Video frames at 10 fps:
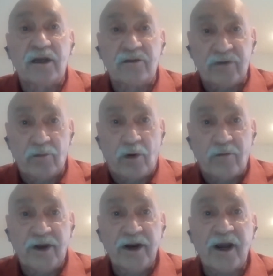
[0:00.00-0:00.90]
and there were
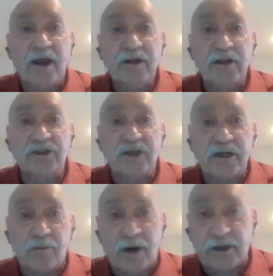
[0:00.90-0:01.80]
very high
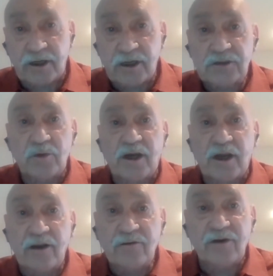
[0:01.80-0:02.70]
energetic particles, we
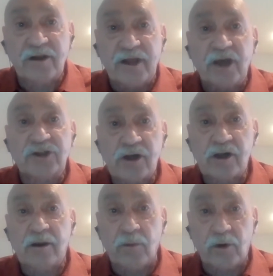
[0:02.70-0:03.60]
have a natural
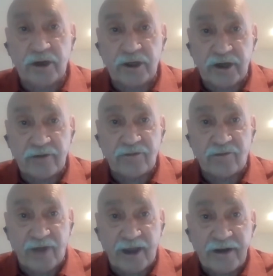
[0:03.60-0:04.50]
laboratory for
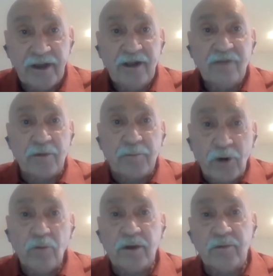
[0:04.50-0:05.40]
that. The
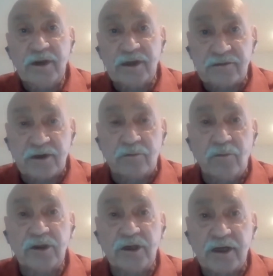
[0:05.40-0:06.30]
problem is that
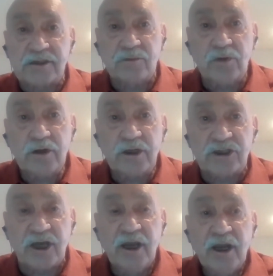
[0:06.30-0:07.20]
modern
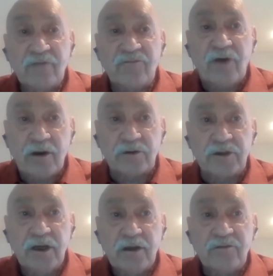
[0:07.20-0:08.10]
cosmology found
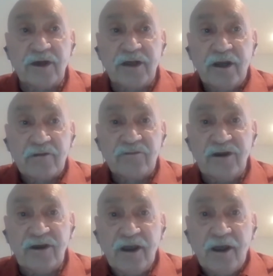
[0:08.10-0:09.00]
that
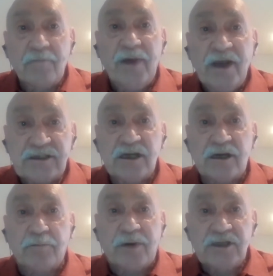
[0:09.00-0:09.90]
the basic
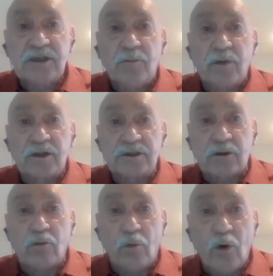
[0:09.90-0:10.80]
principles
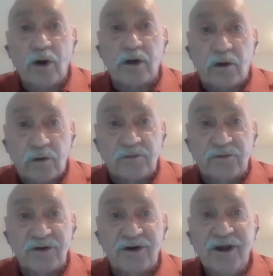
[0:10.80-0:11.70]
of work of
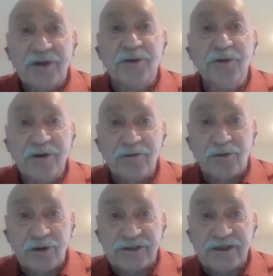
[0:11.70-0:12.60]
uh,
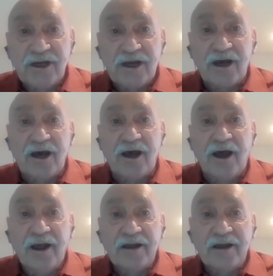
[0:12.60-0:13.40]
universe uh,